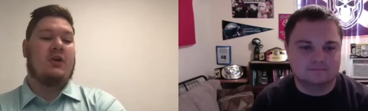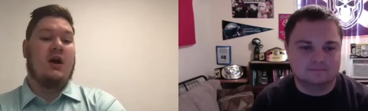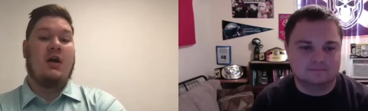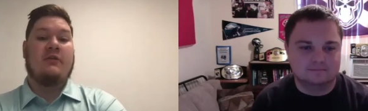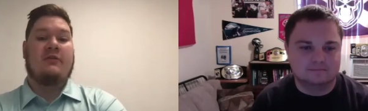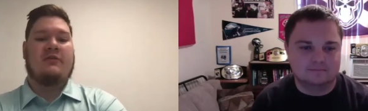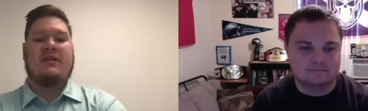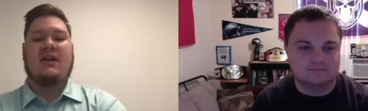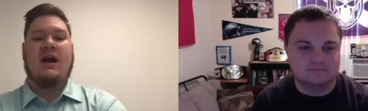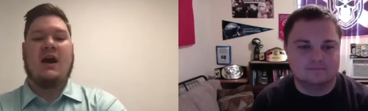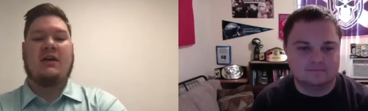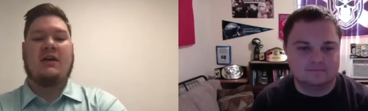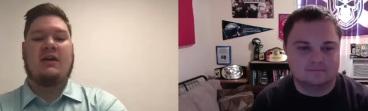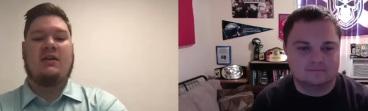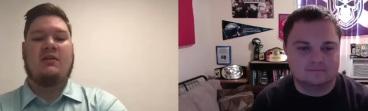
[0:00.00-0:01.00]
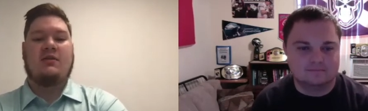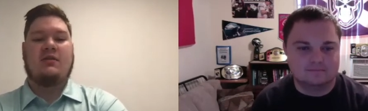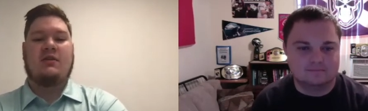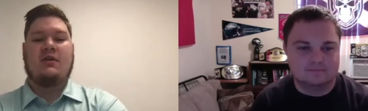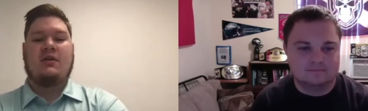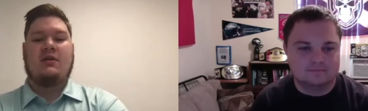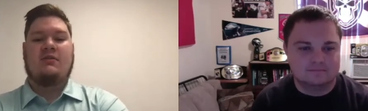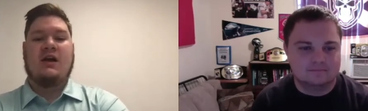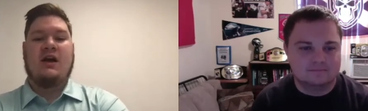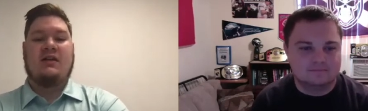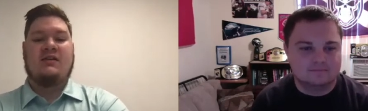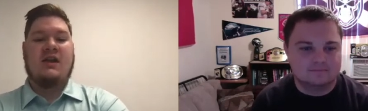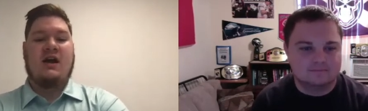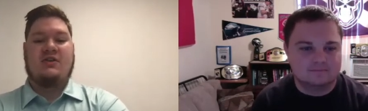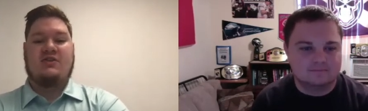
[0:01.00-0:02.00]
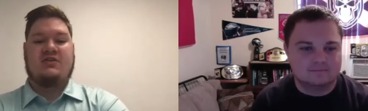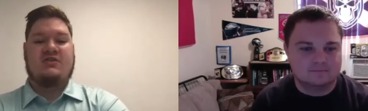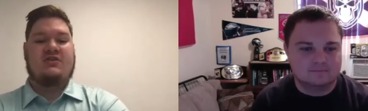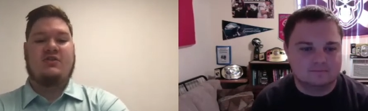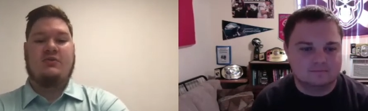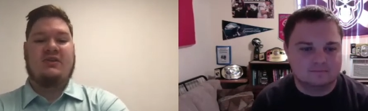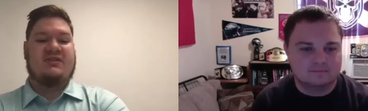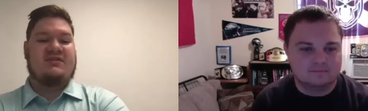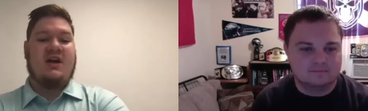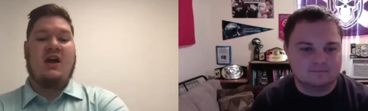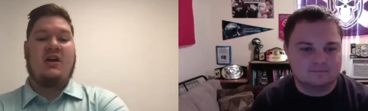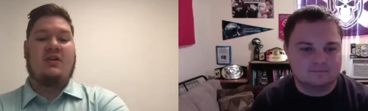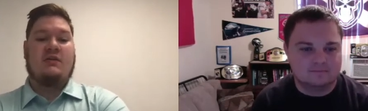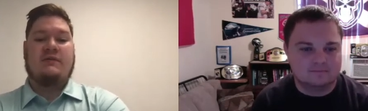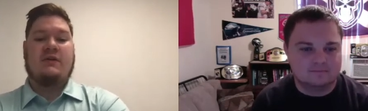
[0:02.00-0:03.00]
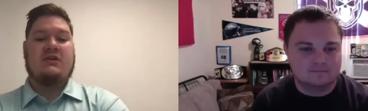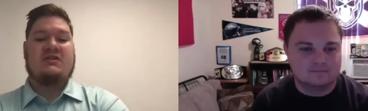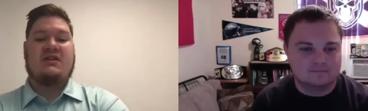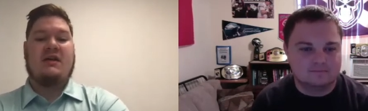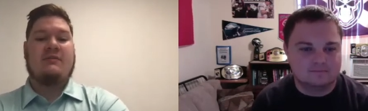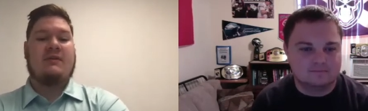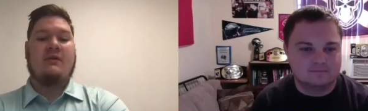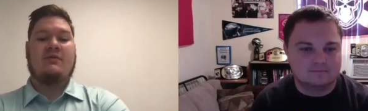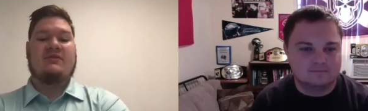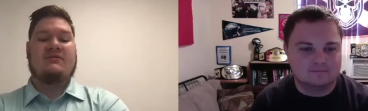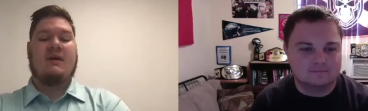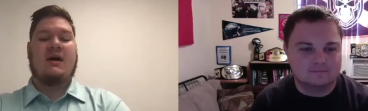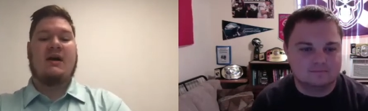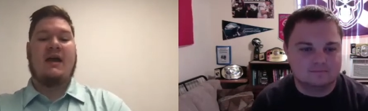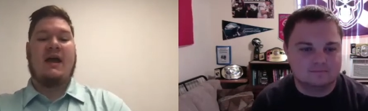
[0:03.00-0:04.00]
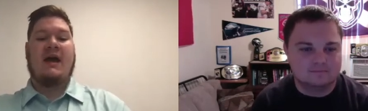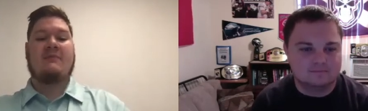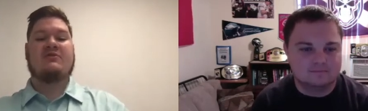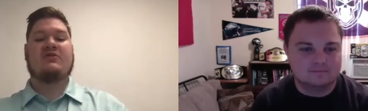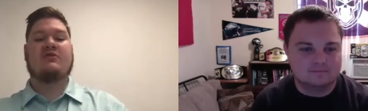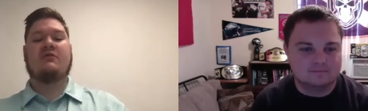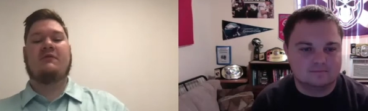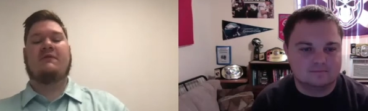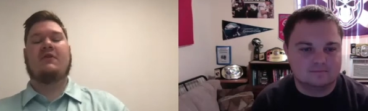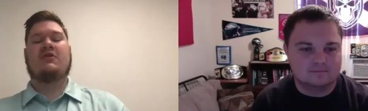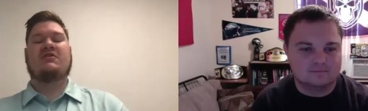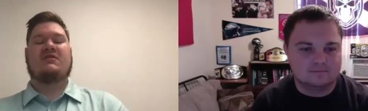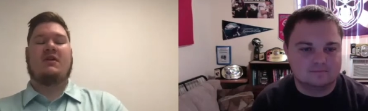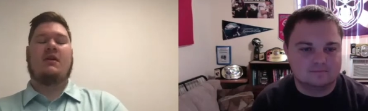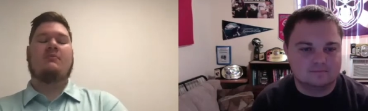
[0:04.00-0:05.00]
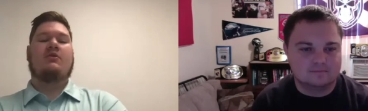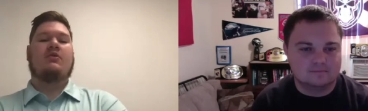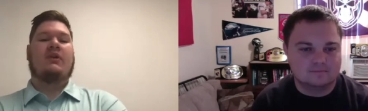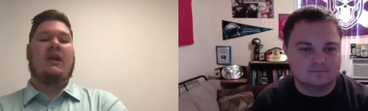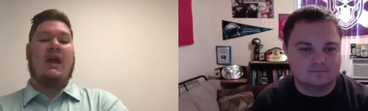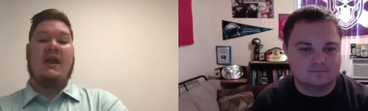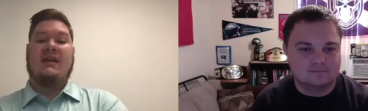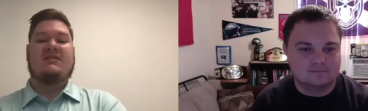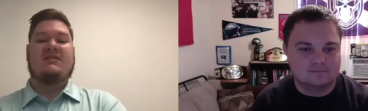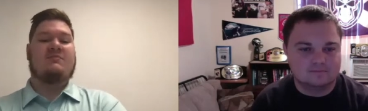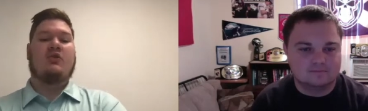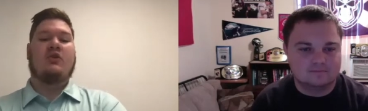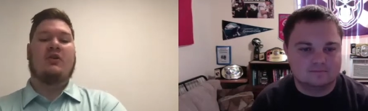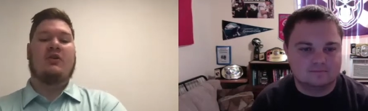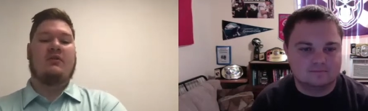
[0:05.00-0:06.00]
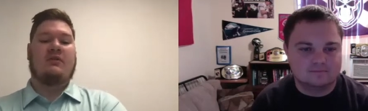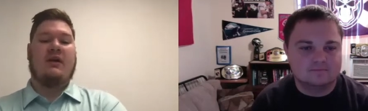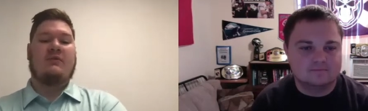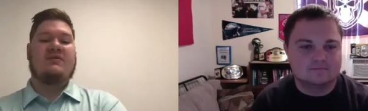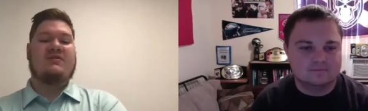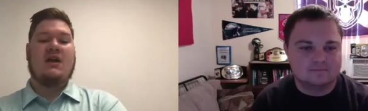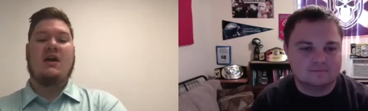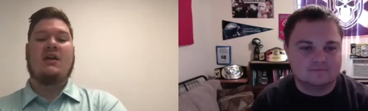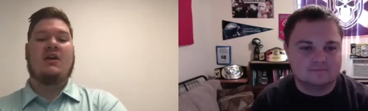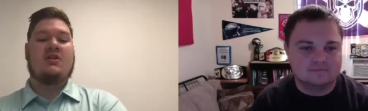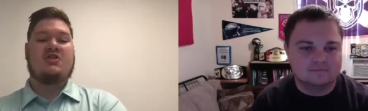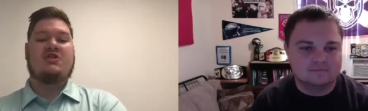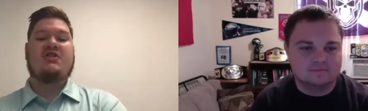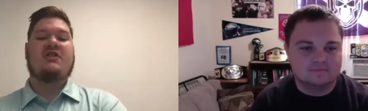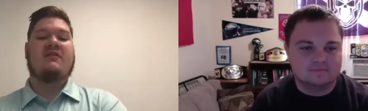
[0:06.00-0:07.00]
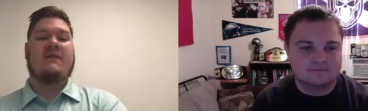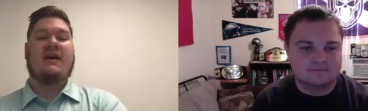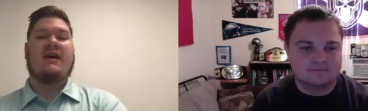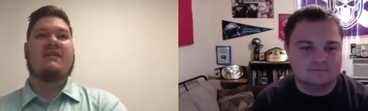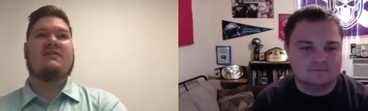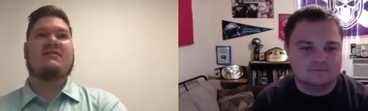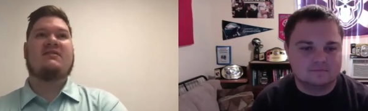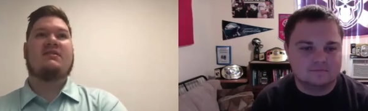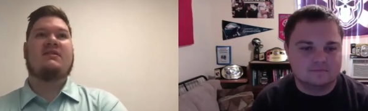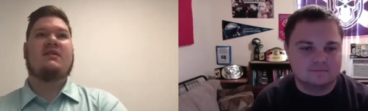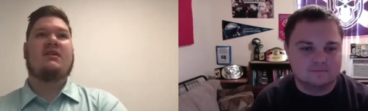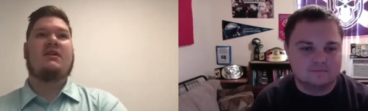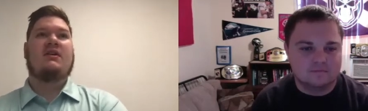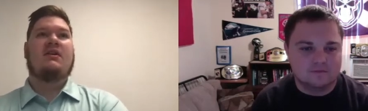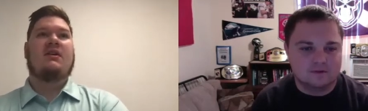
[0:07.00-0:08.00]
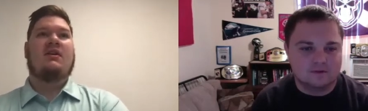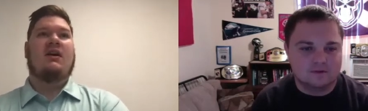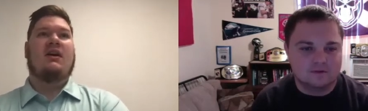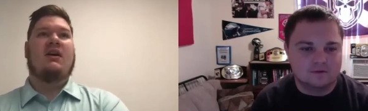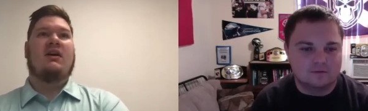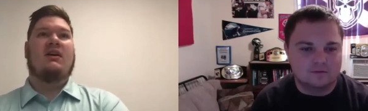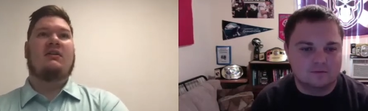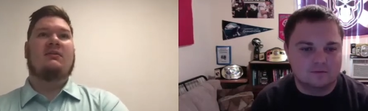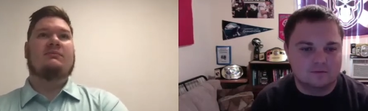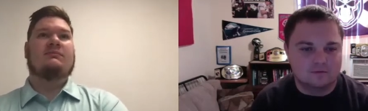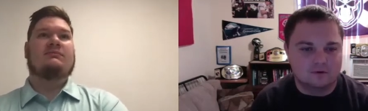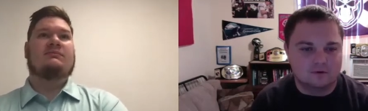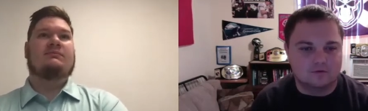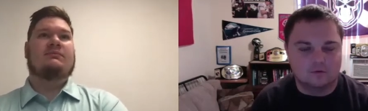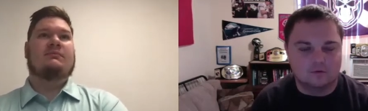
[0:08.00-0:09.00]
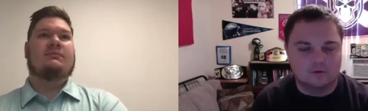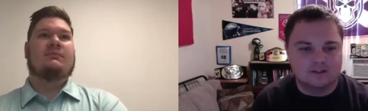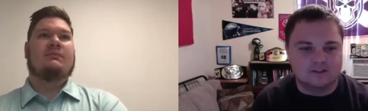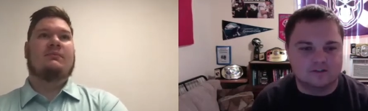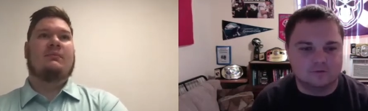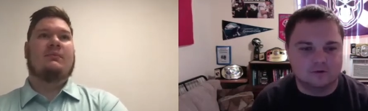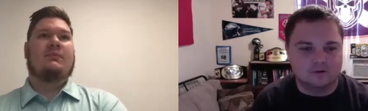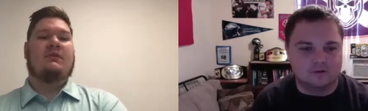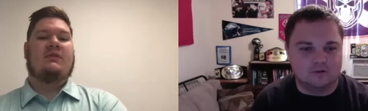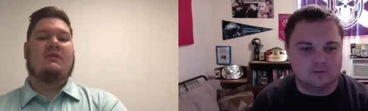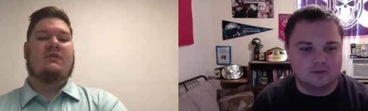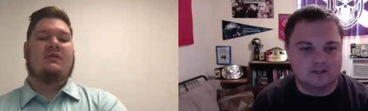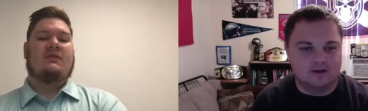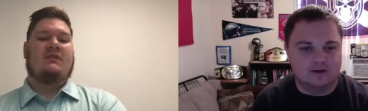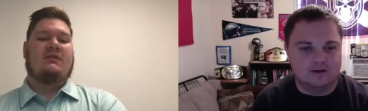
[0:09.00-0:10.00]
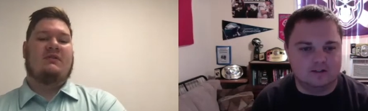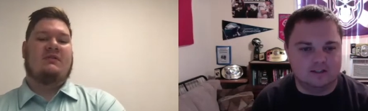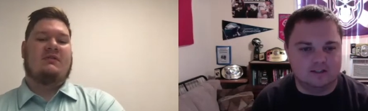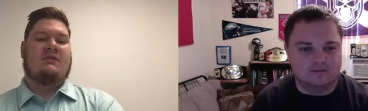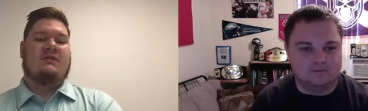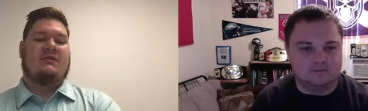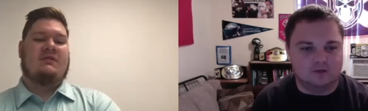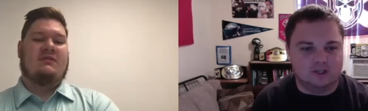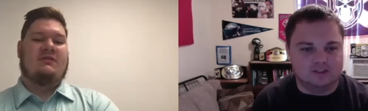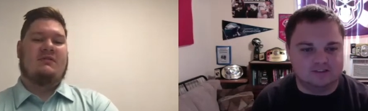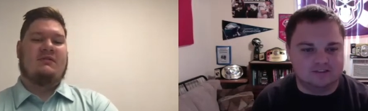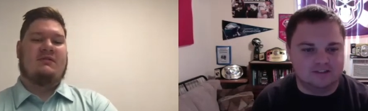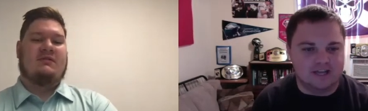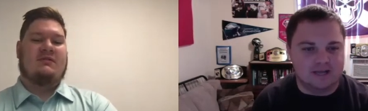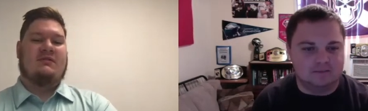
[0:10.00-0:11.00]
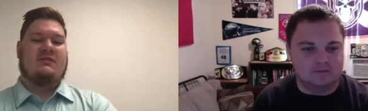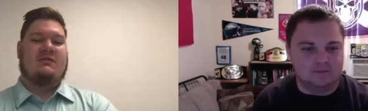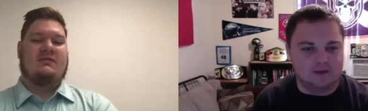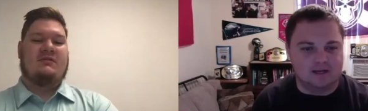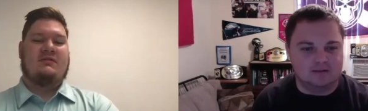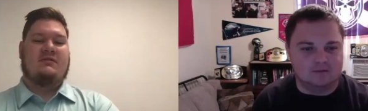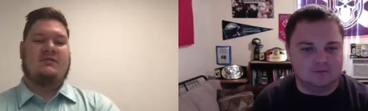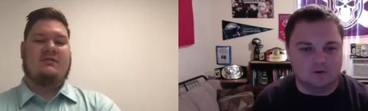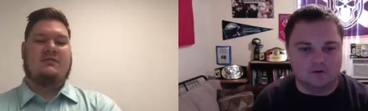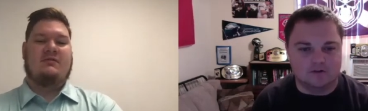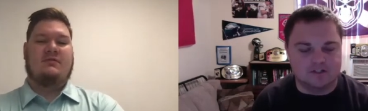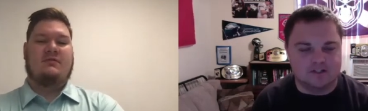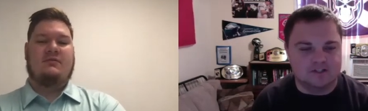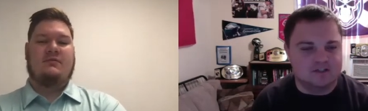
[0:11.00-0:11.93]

Speaker 1: other than hockey. Not not just doing soccer first time. That was my absolute first time doing any sport
Speaker 2: that was not on a sheet of ice. Um, well, for what it's worth, we all you know watched the games back, of course, and